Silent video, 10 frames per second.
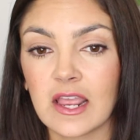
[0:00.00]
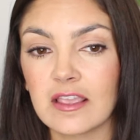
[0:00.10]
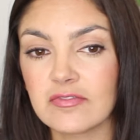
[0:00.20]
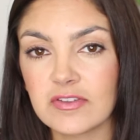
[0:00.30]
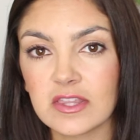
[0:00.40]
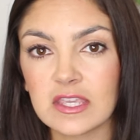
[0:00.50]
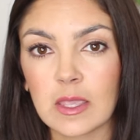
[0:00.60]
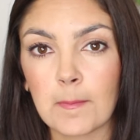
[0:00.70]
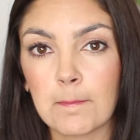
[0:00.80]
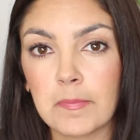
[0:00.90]
I feel
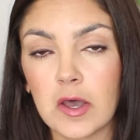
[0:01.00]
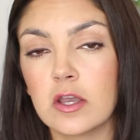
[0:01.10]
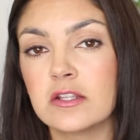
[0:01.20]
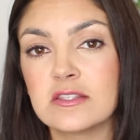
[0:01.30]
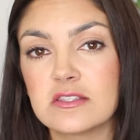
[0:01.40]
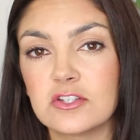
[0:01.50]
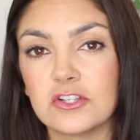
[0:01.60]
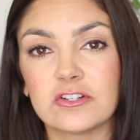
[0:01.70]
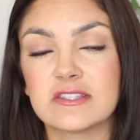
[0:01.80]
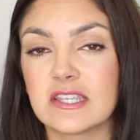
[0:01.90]
like it bonds to
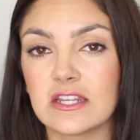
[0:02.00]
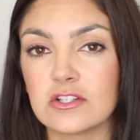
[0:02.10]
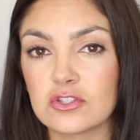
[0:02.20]
your skin